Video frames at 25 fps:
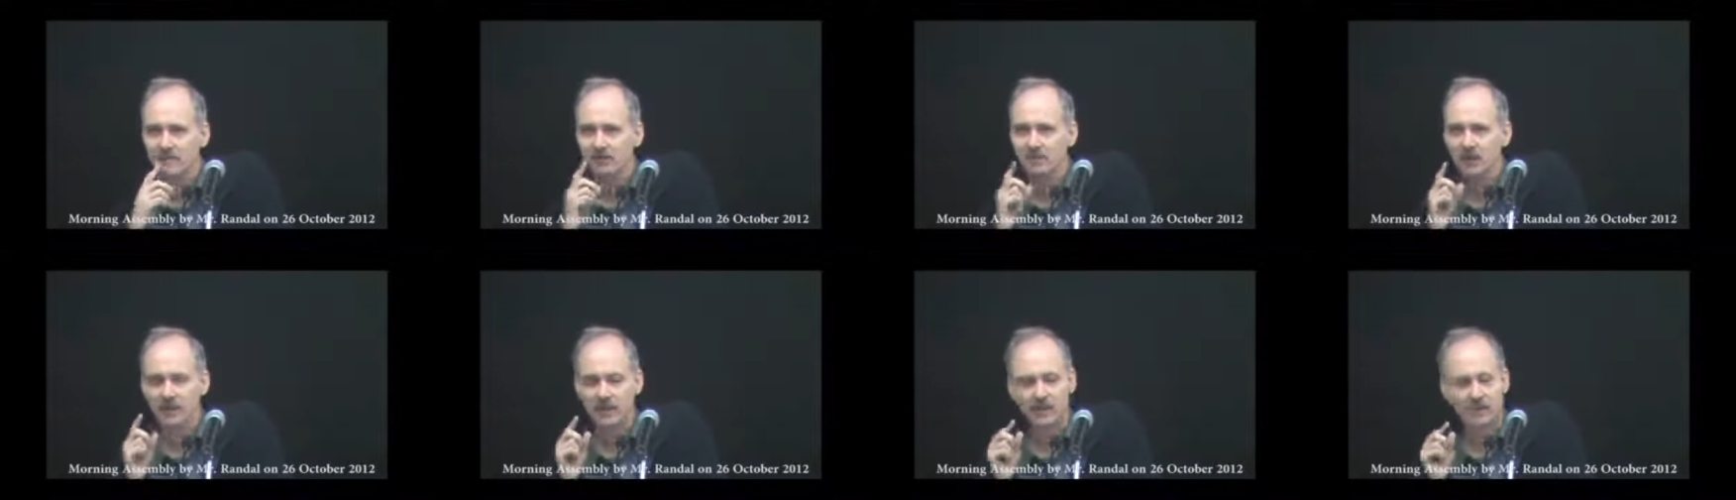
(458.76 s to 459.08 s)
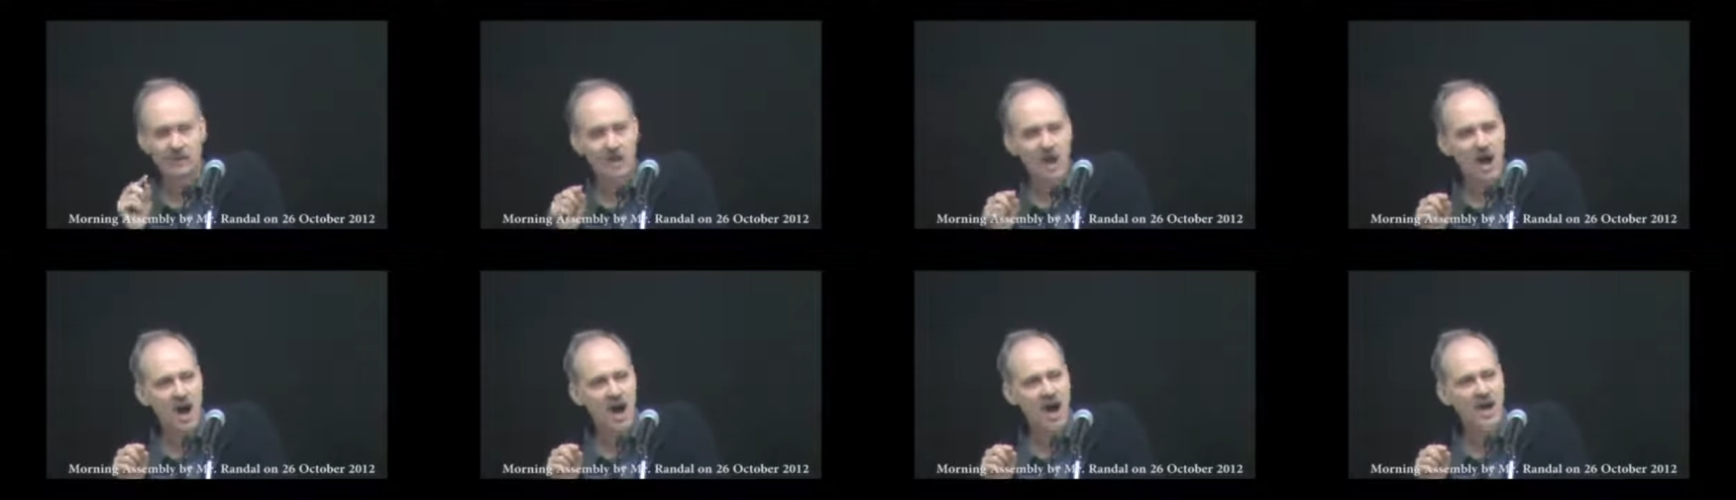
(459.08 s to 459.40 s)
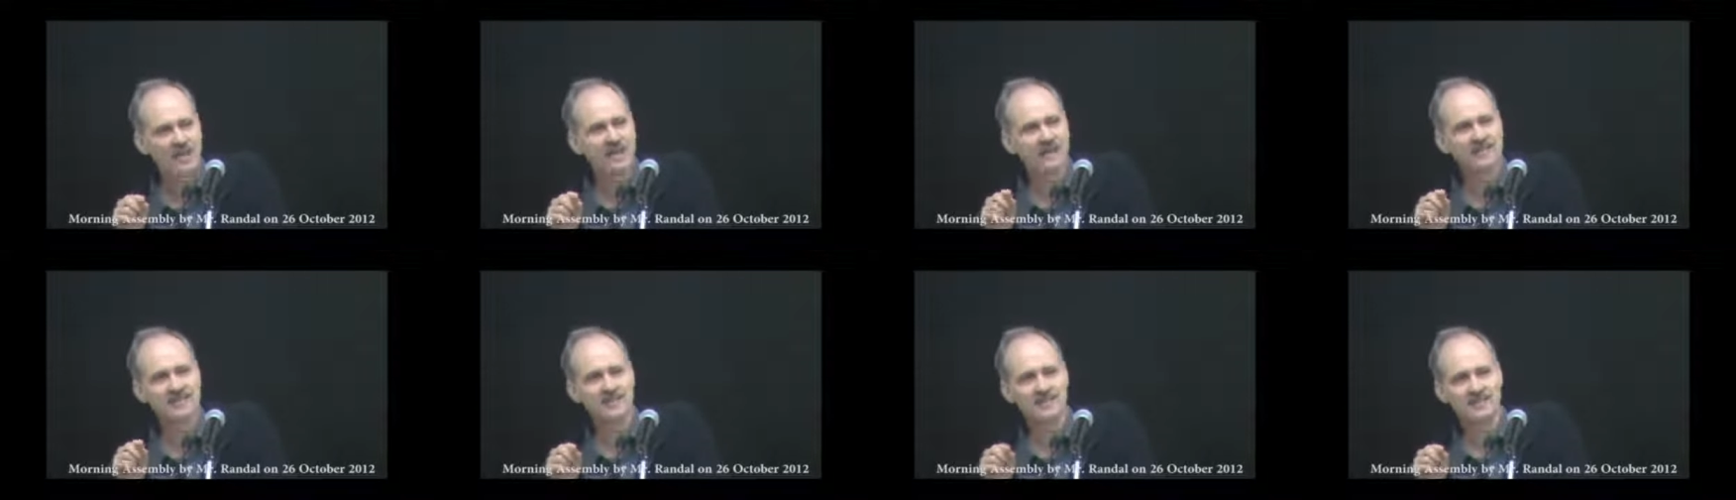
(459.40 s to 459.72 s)
But
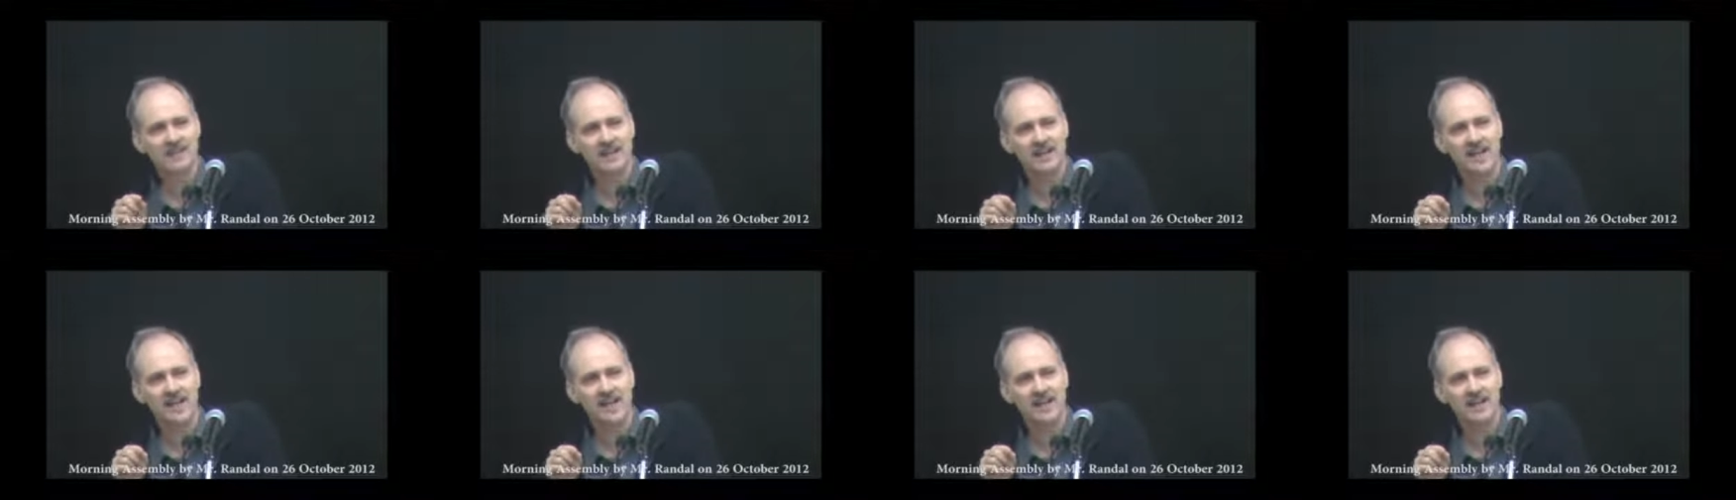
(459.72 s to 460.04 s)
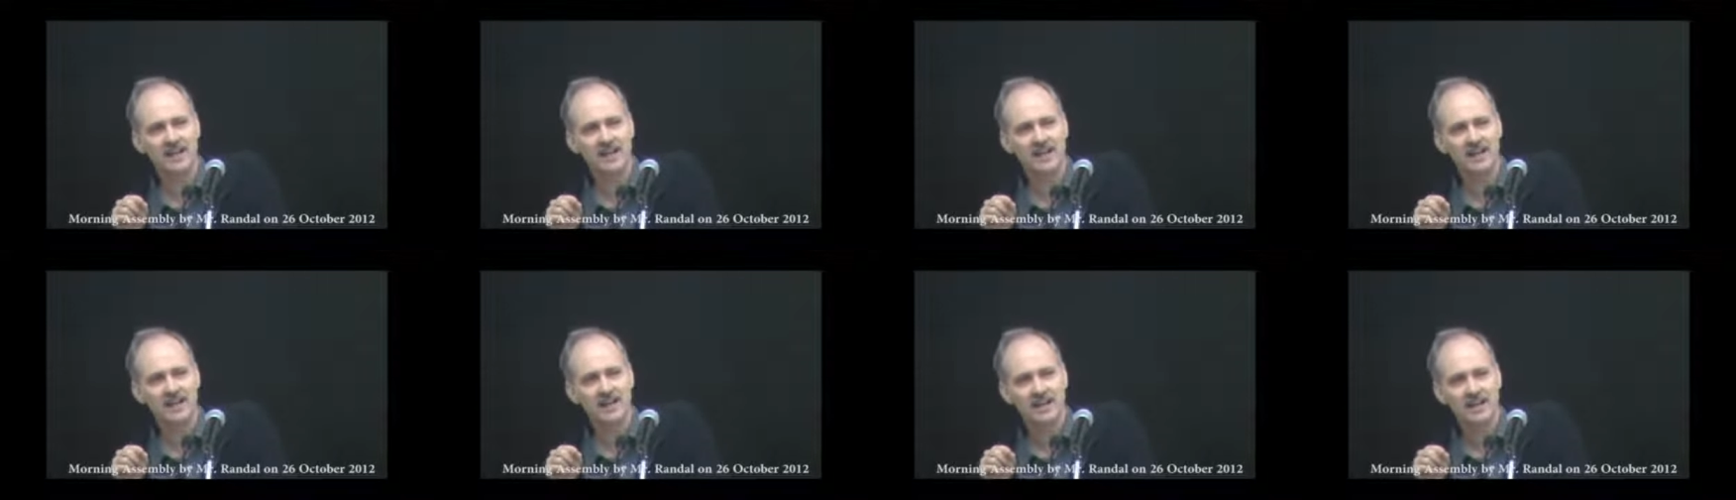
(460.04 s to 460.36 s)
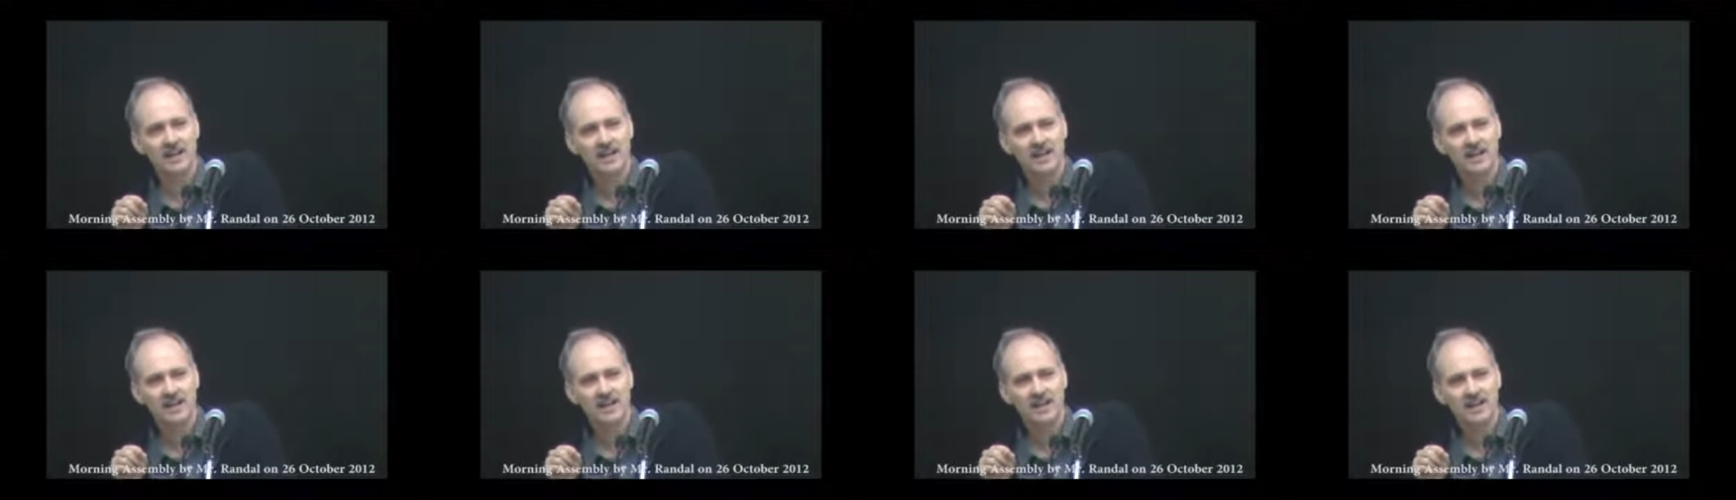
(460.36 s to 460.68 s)
God had
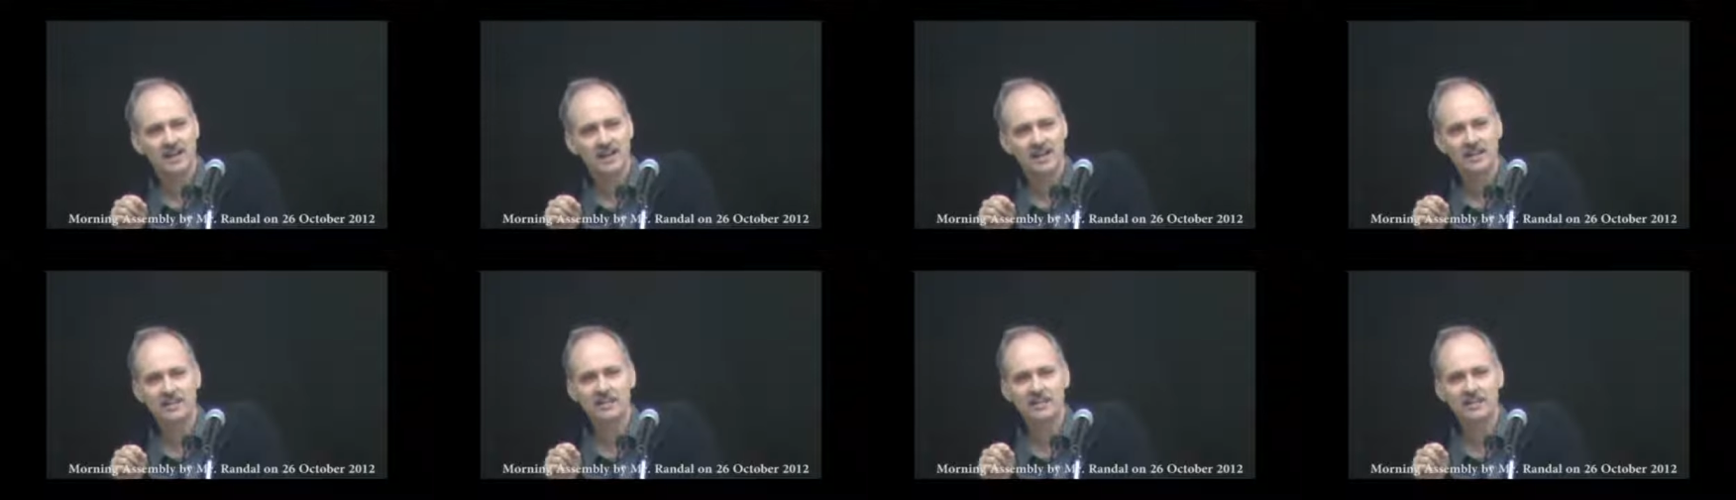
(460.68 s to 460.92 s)
said,